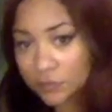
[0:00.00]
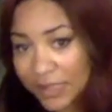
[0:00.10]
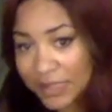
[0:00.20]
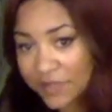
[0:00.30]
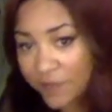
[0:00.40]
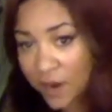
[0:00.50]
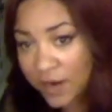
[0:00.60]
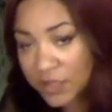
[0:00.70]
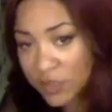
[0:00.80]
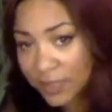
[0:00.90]
as far
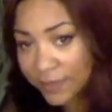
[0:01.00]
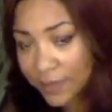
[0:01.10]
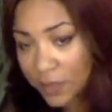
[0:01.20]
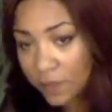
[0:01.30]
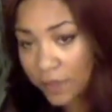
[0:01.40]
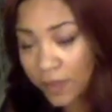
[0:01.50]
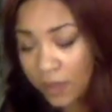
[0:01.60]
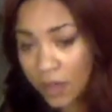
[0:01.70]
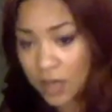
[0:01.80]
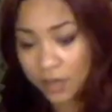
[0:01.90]
as you can bend over